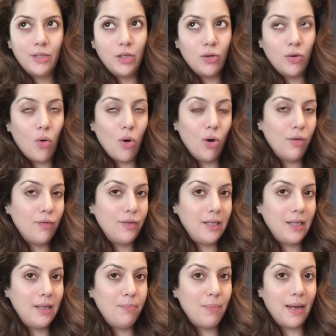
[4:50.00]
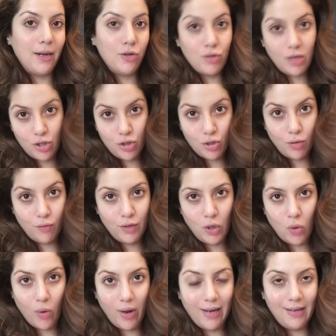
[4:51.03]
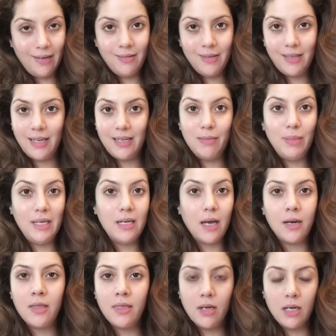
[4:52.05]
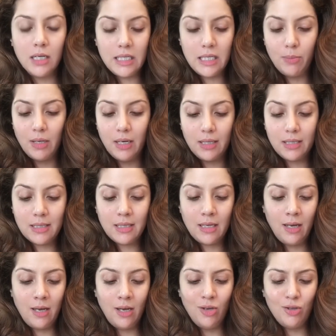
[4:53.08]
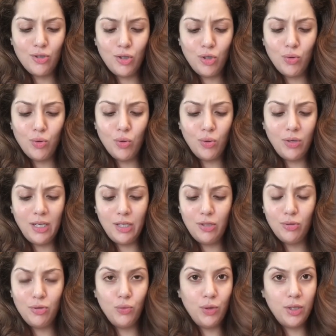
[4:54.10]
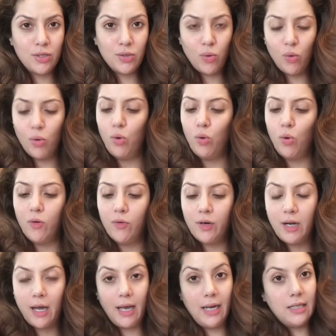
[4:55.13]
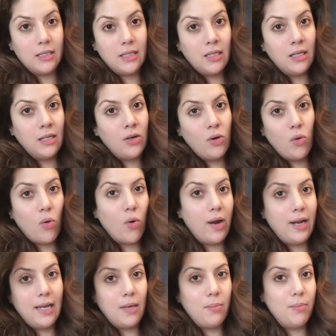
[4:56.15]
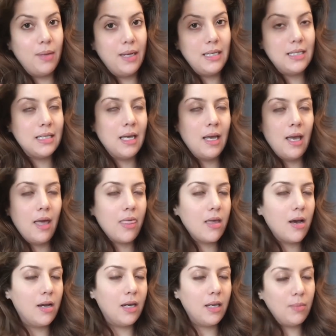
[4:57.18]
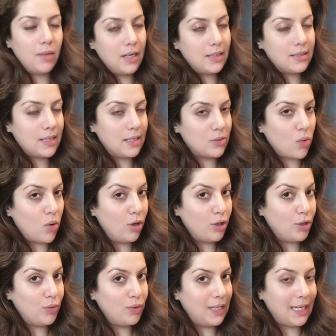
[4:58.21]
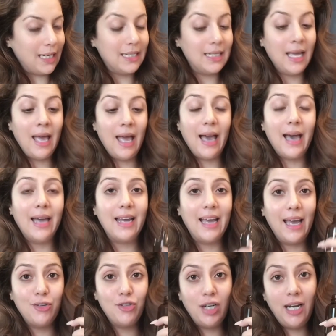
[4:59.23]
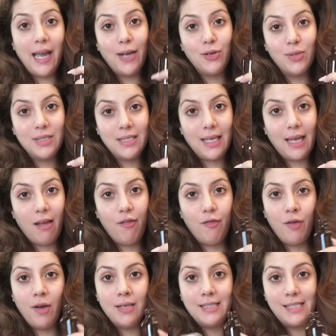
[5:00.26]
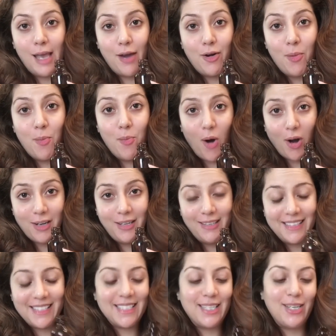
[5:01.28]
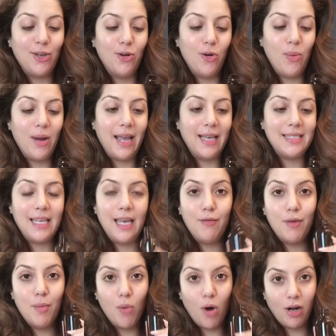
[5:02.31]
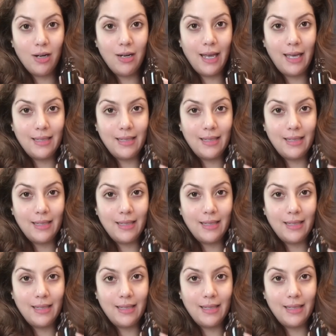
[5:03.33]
all of the penetration of the oil can be done in 30 minutes. So you don't need to do this whole overnight oiling bit. 30 minutes is all you need. And I actually like to save serum bottles. You know, when I save a bottle like